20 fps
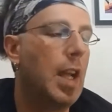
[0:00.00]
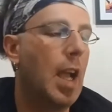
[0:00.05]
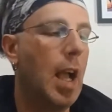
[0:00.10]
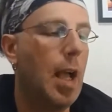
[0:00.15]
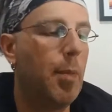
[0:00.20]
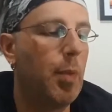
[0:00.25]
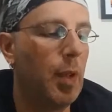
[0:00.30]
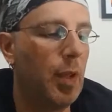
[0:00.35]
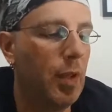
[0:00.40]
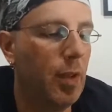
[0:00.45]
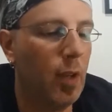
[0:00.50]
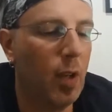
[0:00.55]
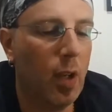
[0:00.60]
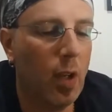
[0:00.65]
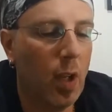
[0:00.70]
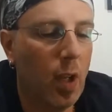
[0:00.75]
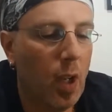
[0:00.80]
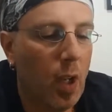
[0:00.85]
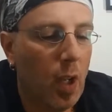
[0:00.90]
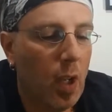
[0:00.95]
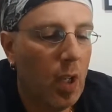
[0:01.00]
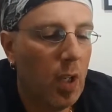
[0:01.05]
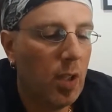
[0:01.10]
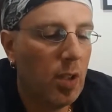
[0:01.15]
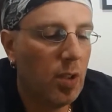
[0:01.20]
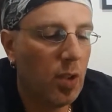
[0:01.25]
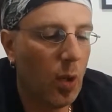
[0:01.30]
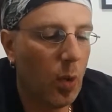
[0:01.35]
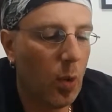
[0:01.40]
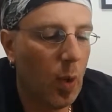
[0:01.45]
Goblin.
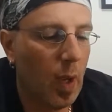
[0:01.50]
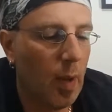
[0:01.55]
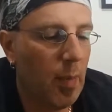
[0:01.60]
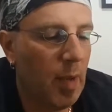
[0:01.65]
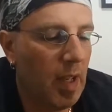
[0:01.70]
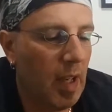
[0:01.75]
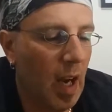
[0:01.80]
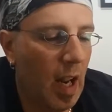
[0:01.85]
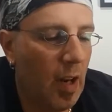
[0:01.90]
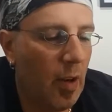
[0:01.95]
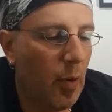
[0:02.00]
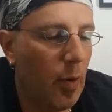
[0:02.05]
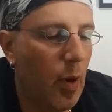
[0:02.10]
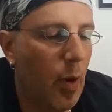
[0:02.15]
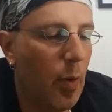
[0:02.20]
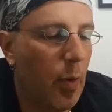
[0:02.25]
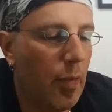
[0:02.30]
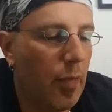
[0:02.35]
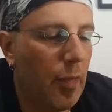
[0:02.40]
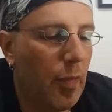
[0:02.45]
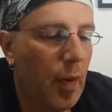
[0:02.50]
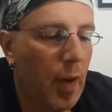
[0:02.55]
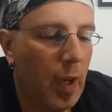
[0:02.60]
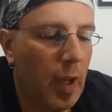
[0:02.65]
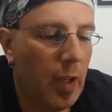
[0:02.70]
So, I mean, I don't know if